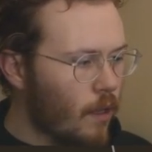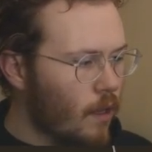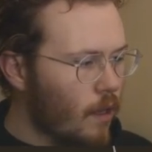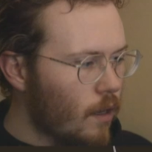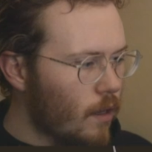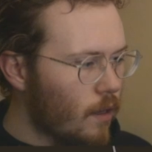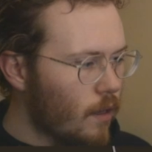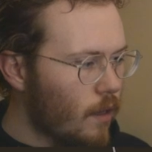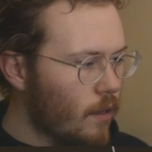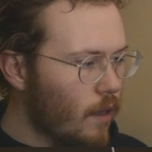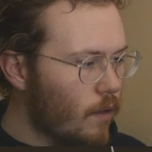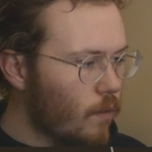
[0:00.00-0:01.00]
And
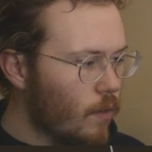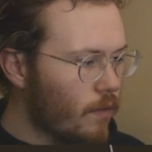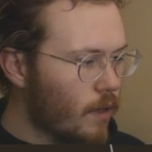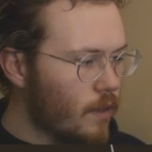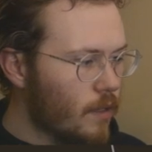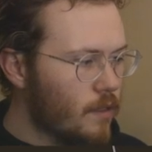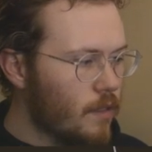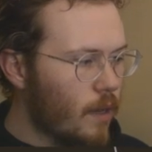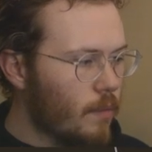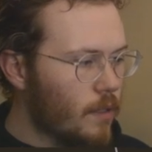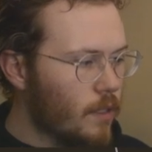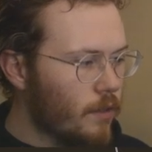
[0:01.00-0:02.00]
then we've got this set
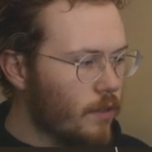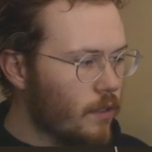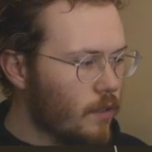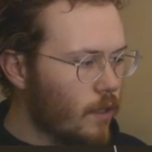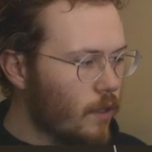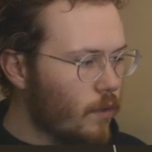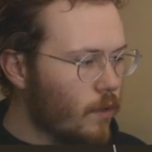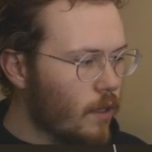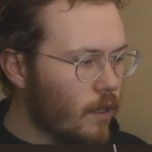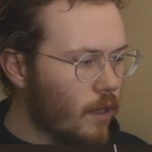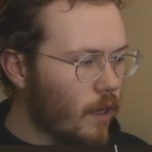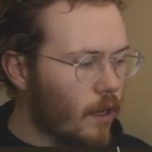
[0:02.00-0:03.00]
material node,
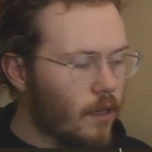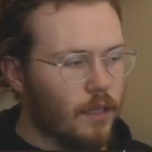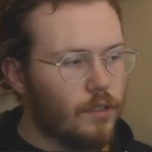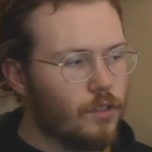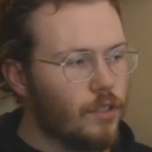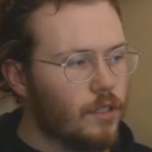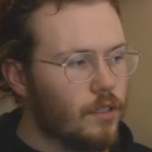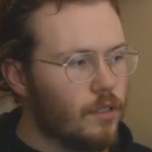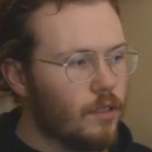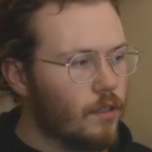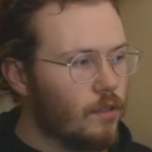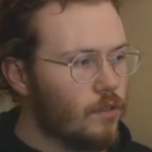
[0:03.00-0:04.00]
and that's just
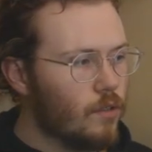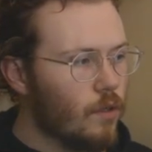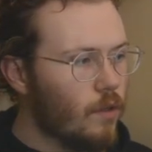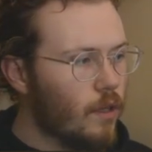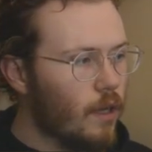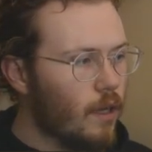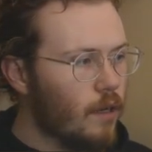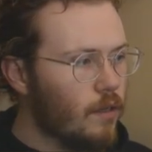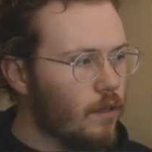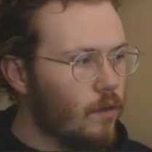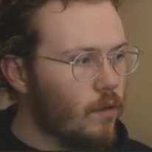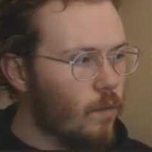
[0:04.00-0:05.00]
so that
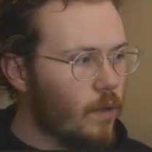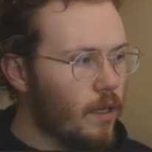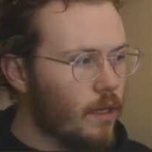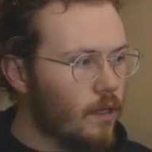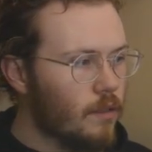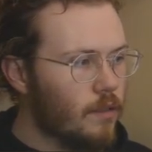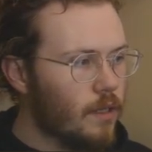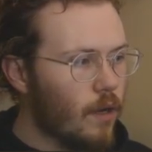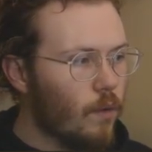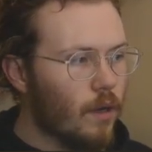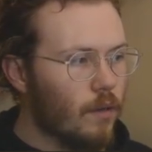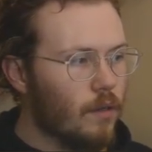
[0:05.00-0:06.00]
we can set
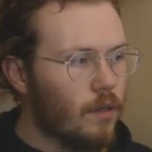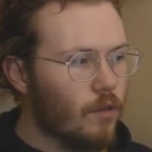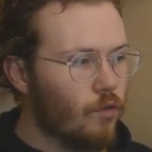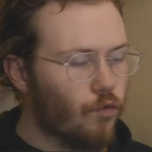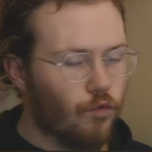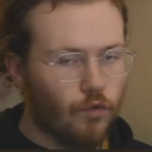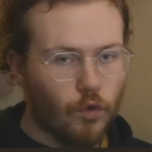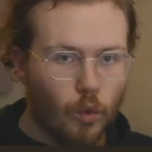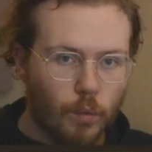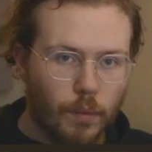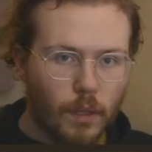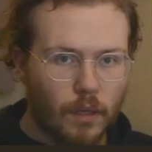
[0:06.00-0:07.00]
what
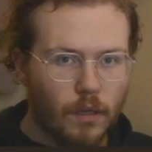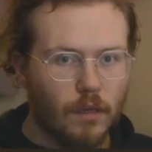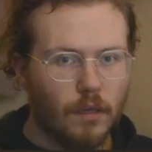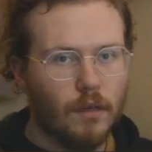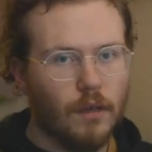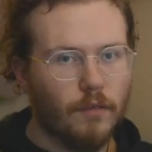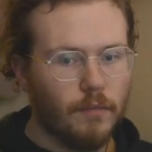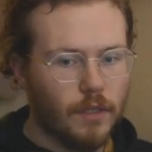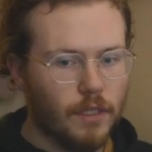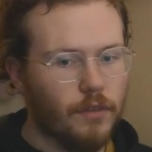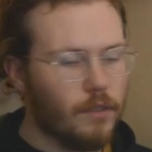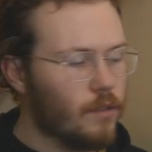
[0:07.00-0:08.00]
group of
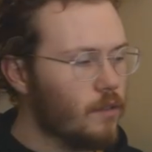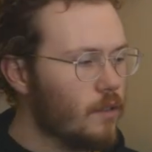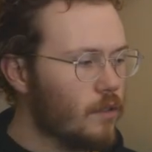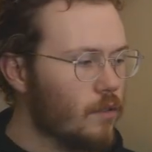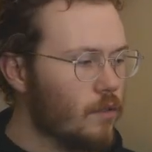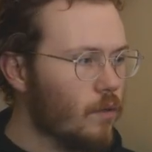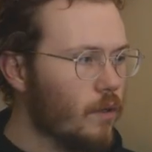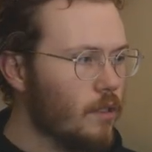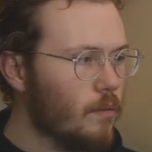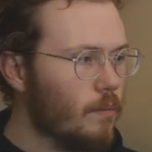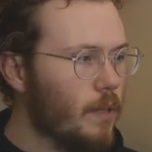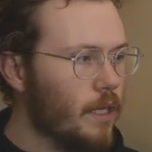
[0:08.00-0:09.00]
materials this is going to
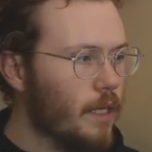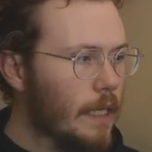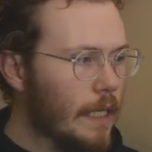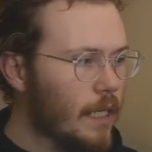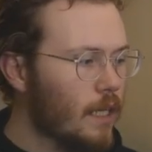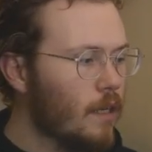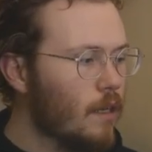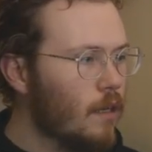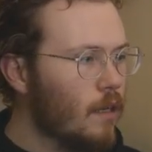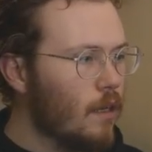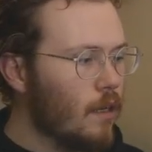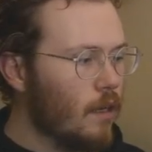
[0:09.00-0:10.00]
be in.
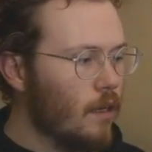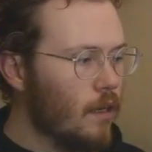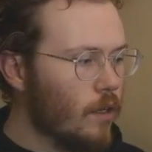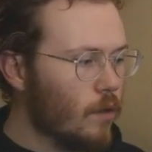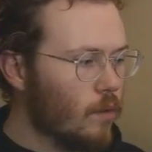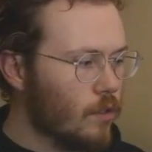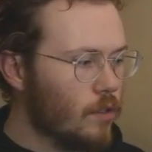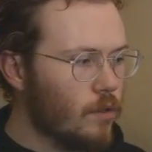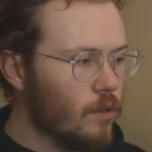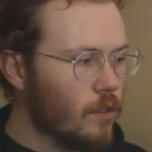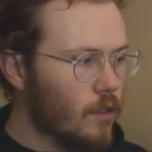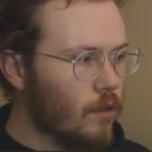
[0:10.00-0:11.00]
And here we're just
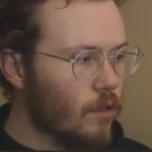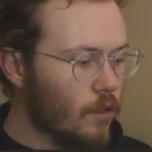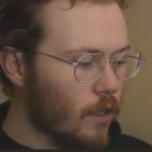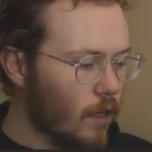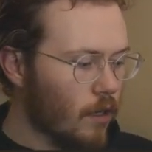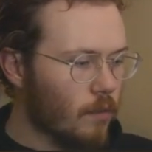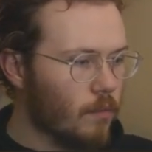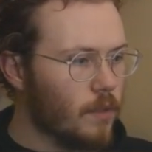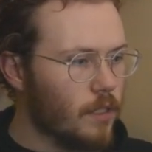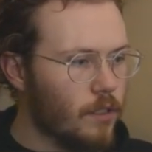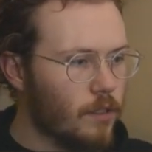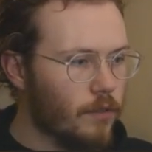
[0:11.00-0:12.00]
using the log
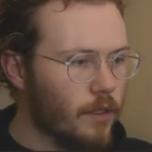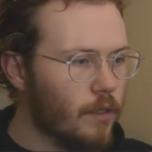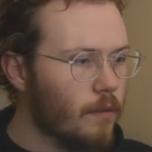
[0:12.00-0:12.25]
material.